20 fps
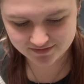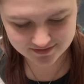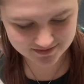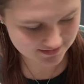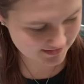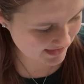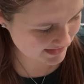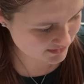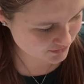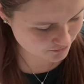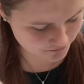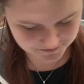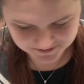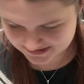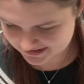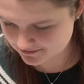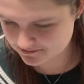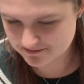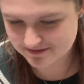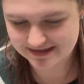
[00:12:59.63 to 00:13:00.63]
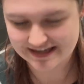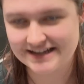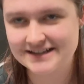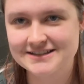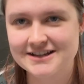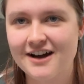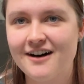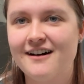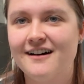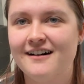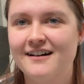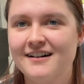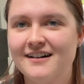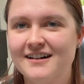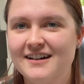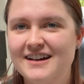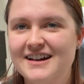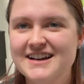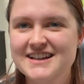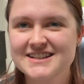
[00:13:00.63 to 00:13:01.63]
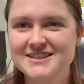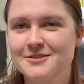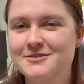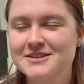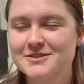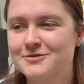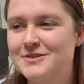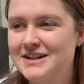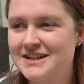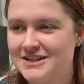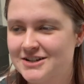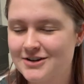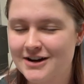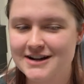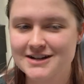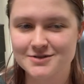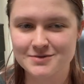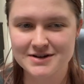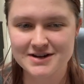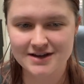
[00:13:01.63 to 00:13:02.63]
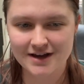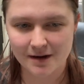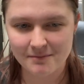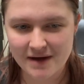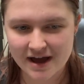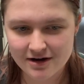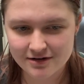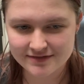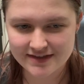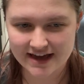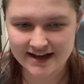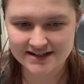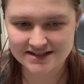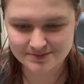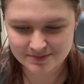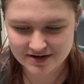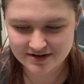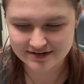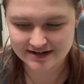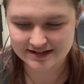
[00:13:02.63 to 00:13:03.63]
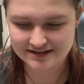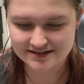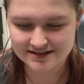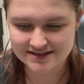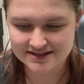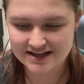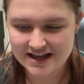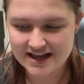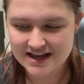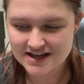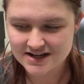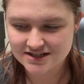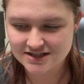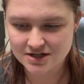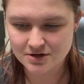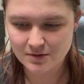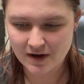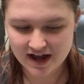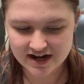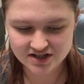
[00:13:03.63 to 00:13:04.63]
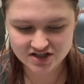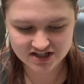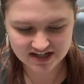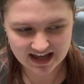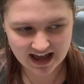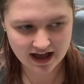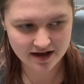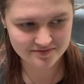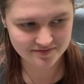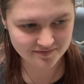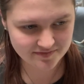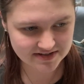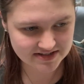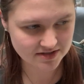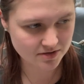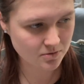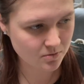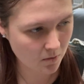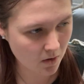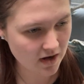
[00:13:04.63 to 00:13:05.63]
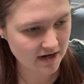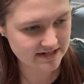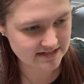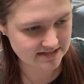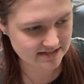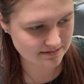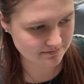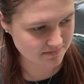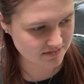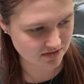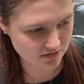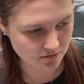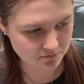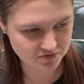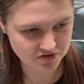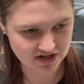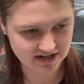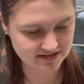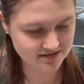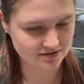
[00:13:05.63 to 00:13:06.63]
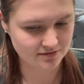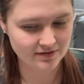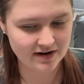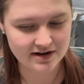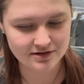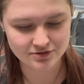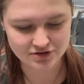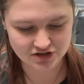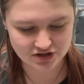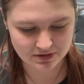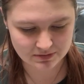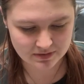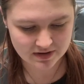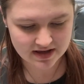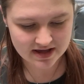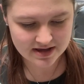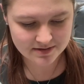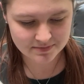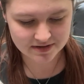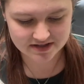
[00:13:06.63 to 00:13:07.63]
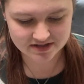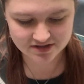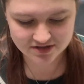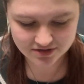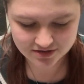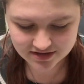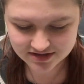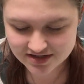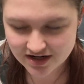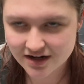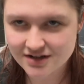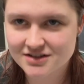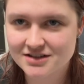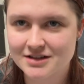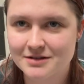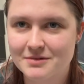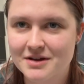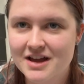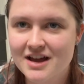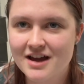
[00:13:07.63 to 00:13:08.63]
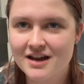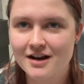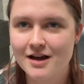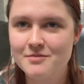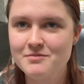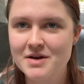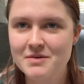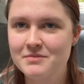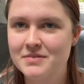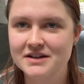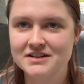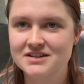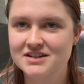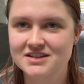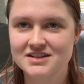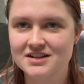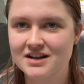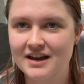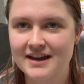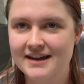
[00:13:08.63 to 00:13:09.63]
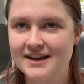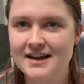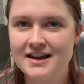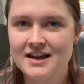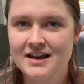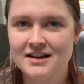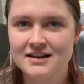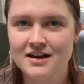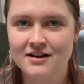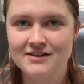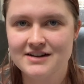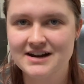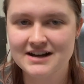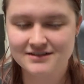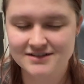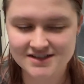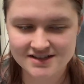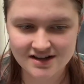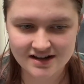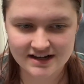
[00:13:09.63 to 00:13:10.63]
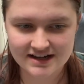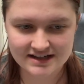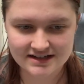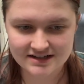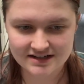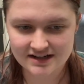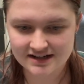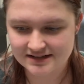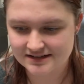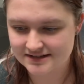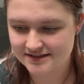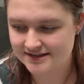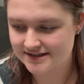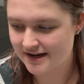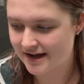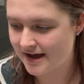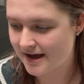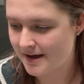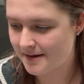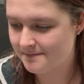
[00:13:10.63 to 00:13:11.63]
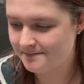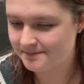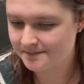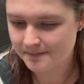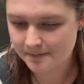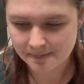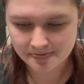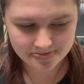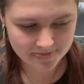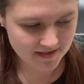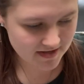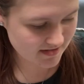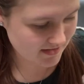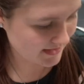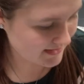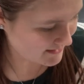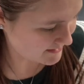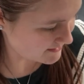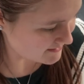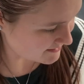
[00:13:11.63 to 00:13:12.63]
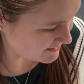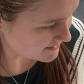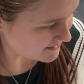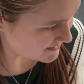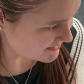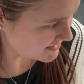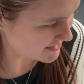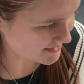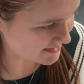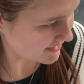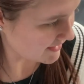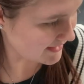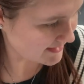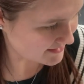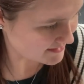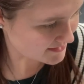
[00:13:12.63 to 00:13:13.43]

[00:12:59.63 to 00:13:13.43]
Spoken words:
actual physical things are. So it's really strange when you come out of that experience to actually have physical items and objects around you, because you can touch them. I remember just like going outside and like just like